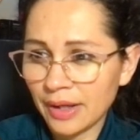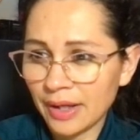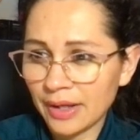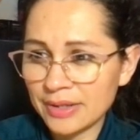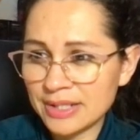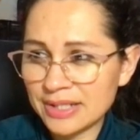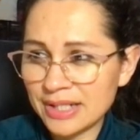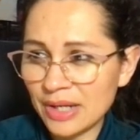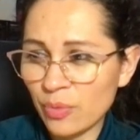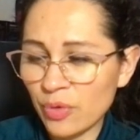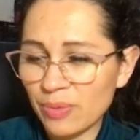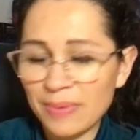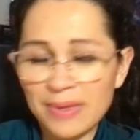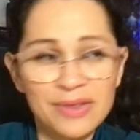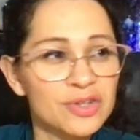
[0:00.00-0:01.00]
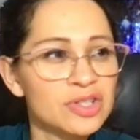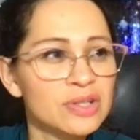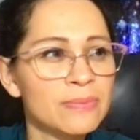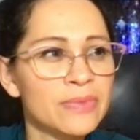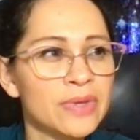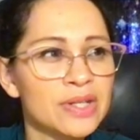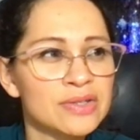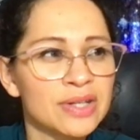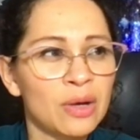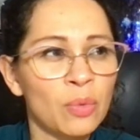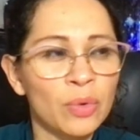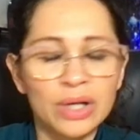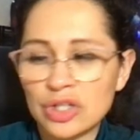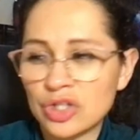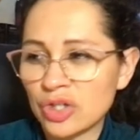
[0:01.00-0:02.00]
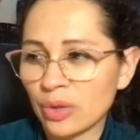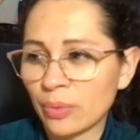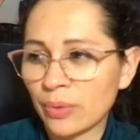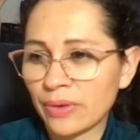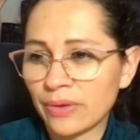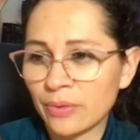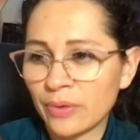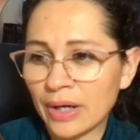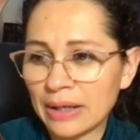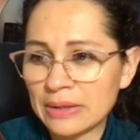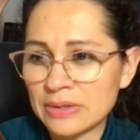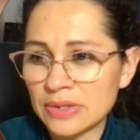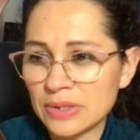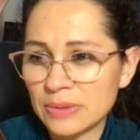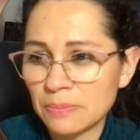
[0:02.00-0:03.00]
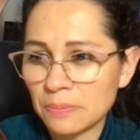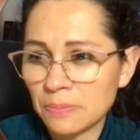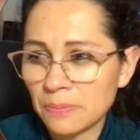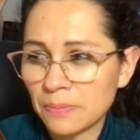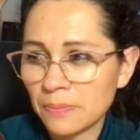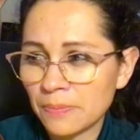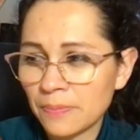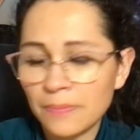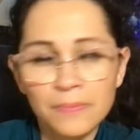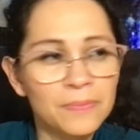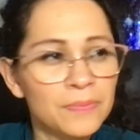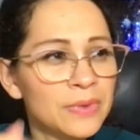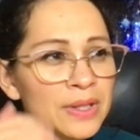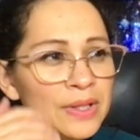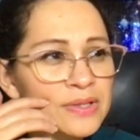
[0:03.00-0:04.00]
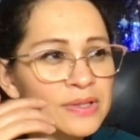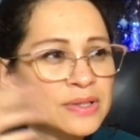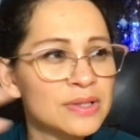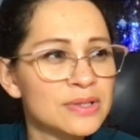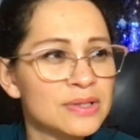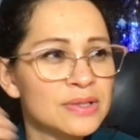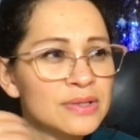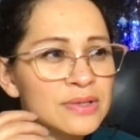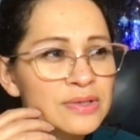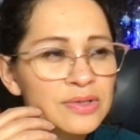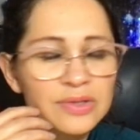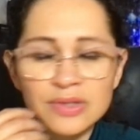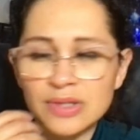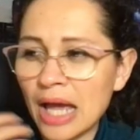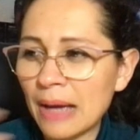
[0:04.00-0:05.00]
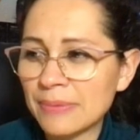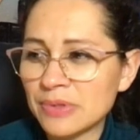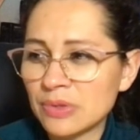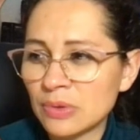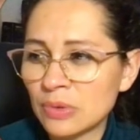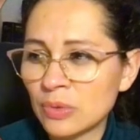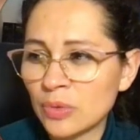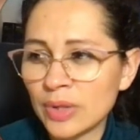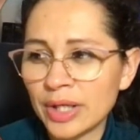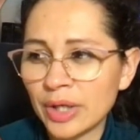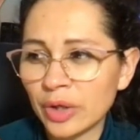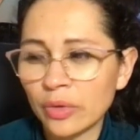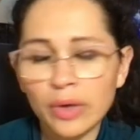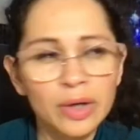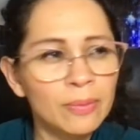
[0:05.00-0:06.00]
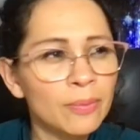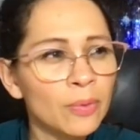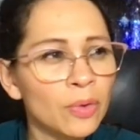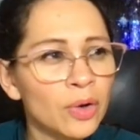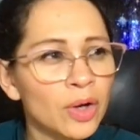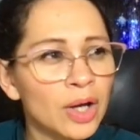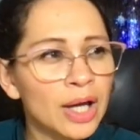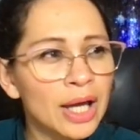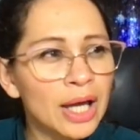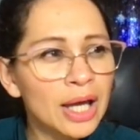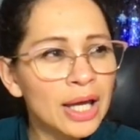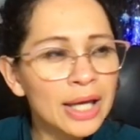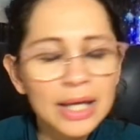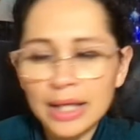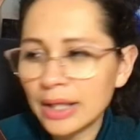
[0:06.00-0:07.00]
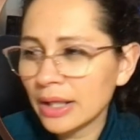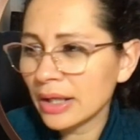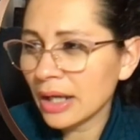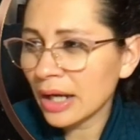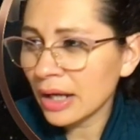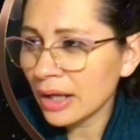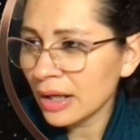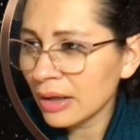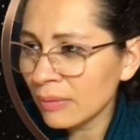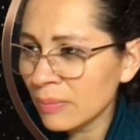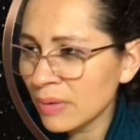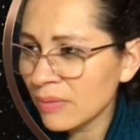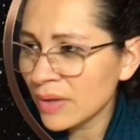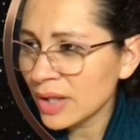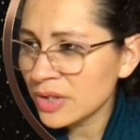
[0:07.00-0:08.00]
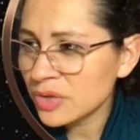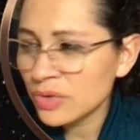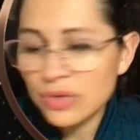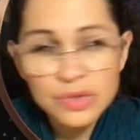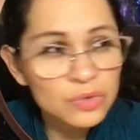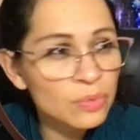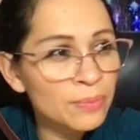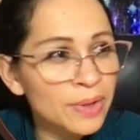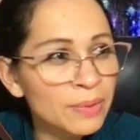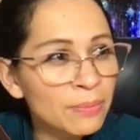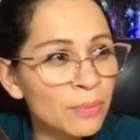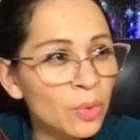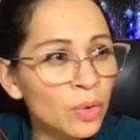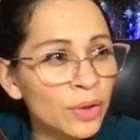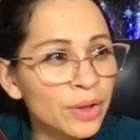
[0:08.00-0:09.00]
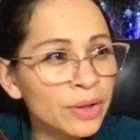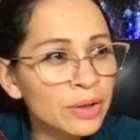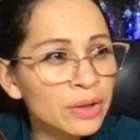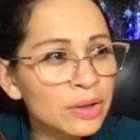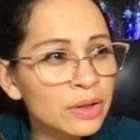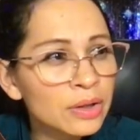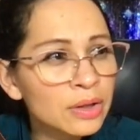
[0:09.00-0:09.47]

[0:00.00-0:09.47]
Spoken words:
and stay with me. There's some things that I want to share with you guys. This is just absolutely incredible. Maybe I should zoom in more.